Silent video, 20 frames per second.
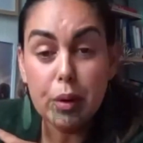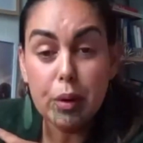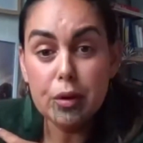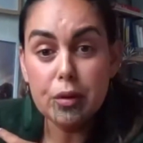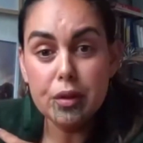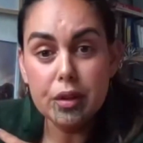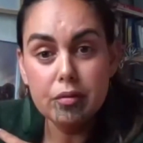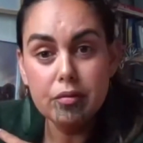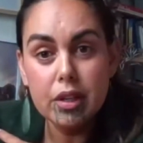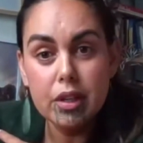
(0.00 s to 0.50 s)

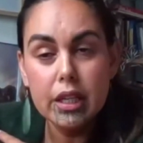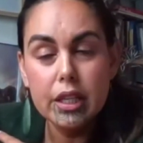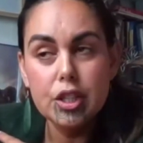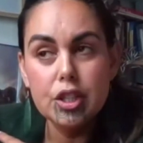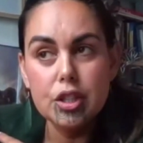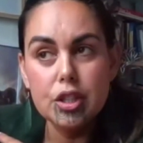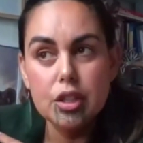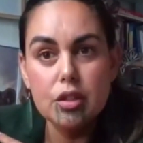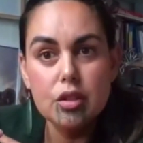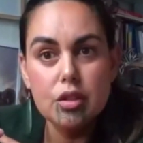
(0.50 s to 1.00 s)
both in
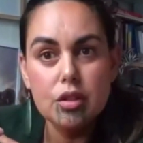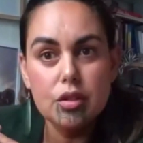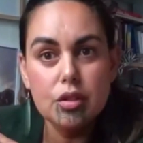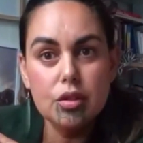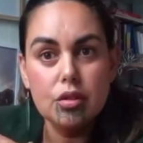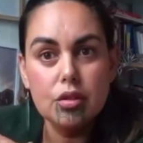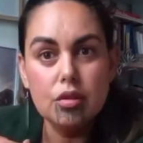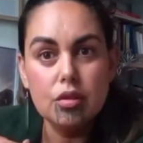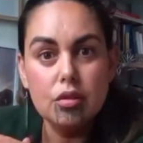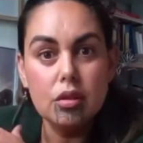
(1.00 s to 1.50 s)
relation
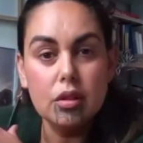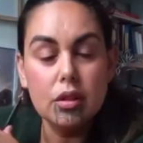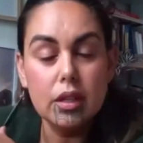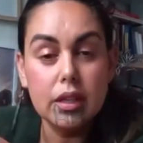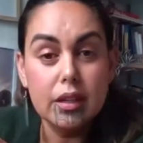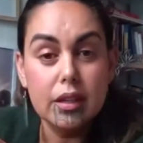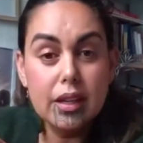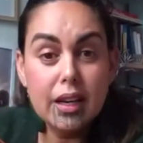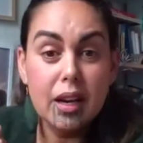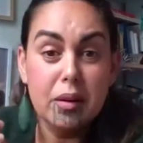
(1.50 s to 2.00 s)
to
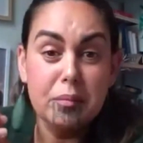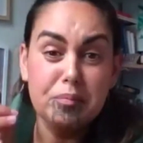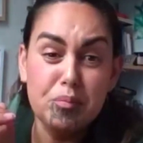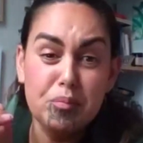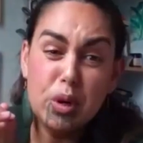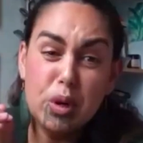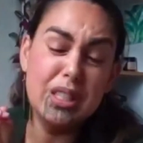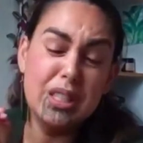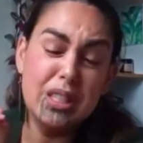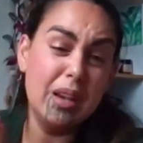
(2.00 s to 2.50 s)
um,
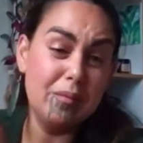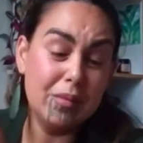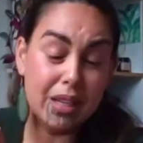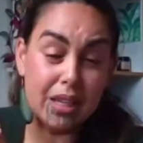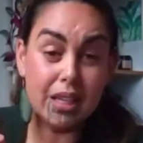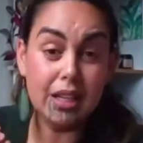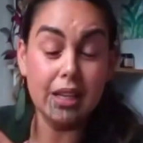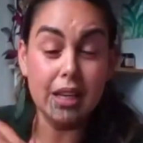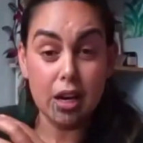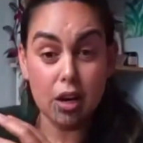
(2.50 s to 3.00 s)
what's
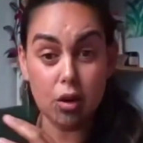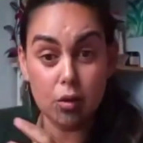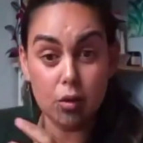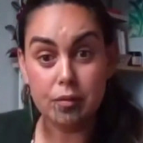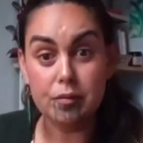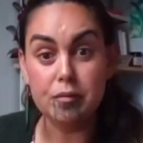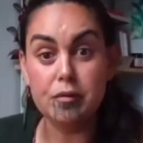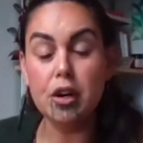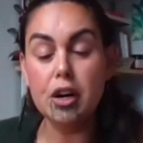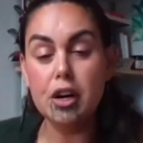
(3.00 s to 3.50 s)
happening in our
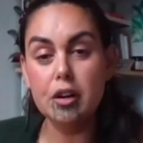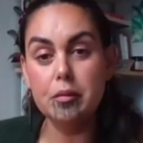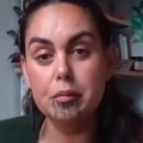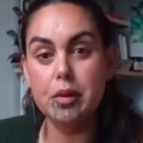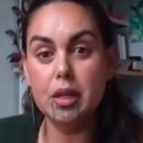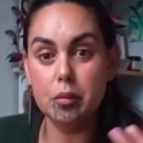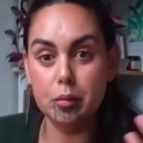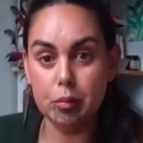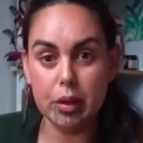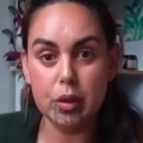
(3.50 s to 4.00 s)

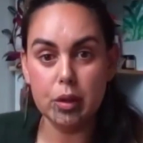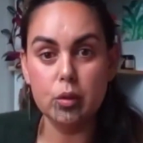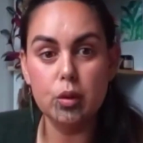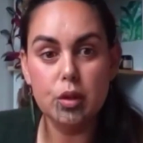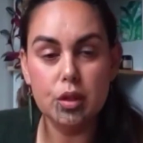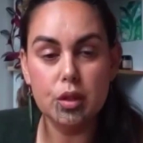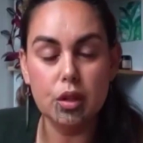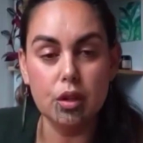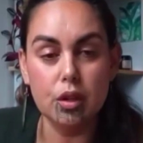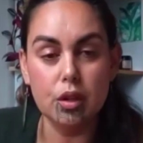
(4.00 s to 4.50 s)
environment, but
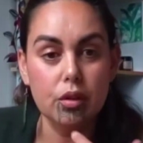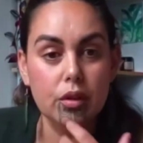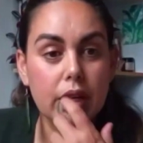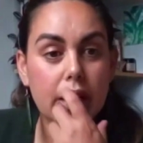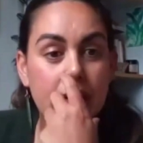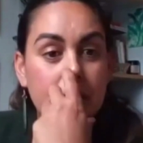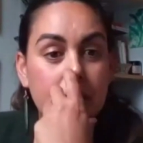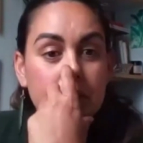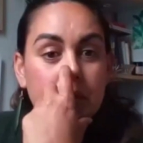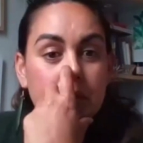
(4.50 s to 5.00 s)
also
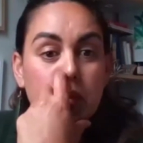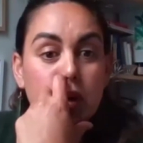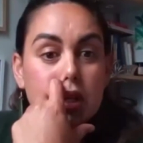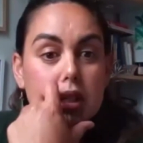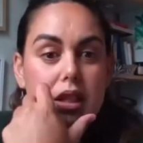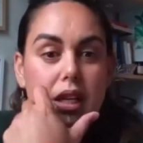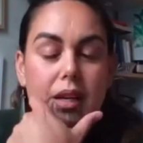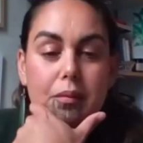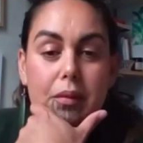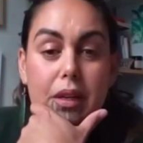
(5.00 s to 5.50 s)
um,
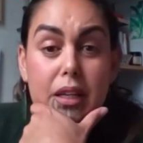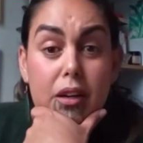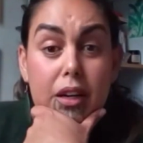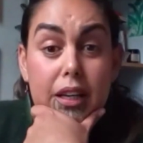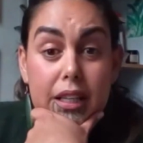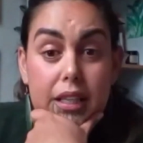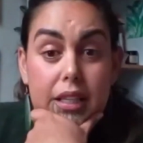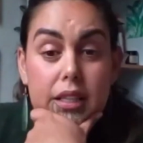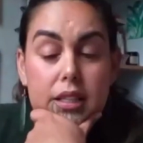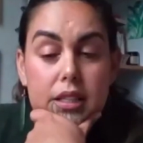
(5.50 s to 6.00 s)
what's happening,
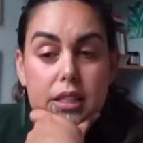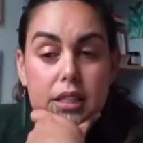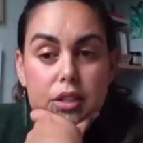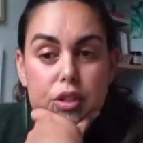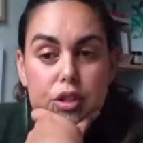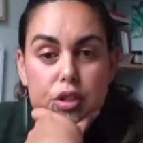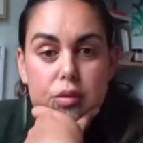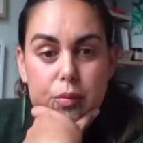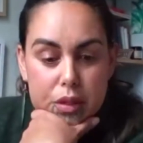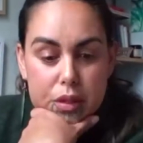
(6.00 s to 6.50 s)
I guess, in
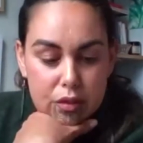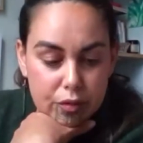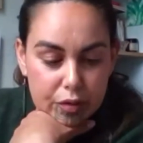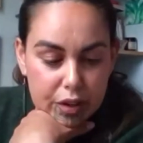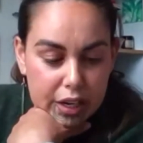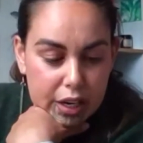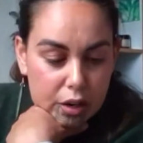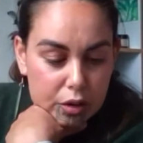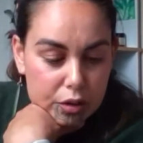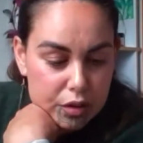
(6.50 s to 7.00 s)
terms of
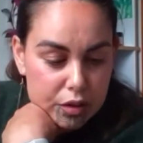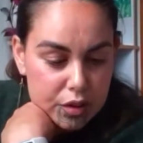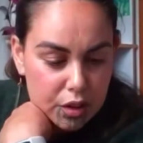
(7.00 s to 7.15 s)
health.